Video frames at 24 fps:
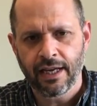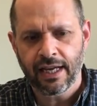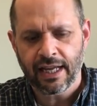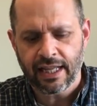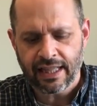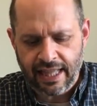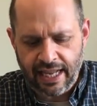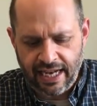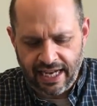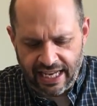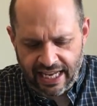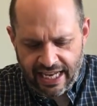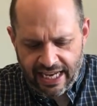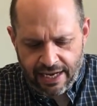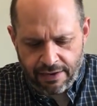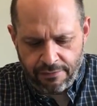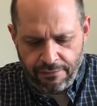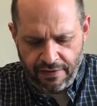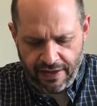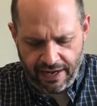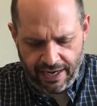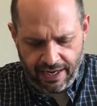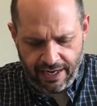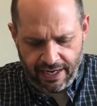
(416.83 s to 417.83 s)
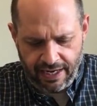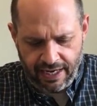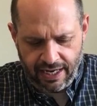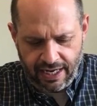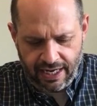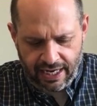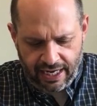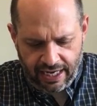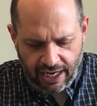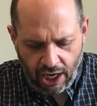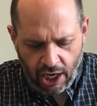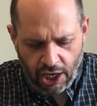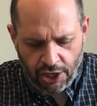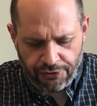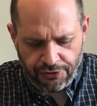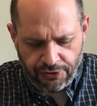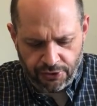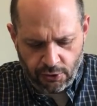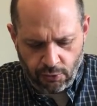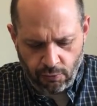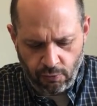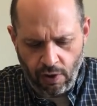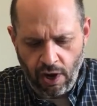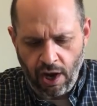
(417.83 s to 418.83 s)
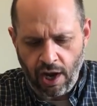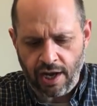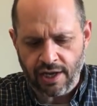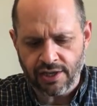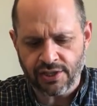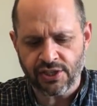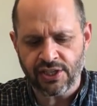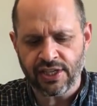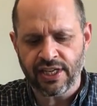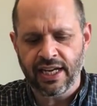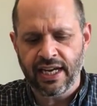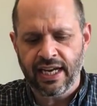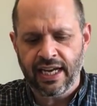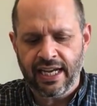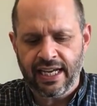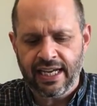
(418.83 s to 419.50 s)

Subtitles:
that even on the cross,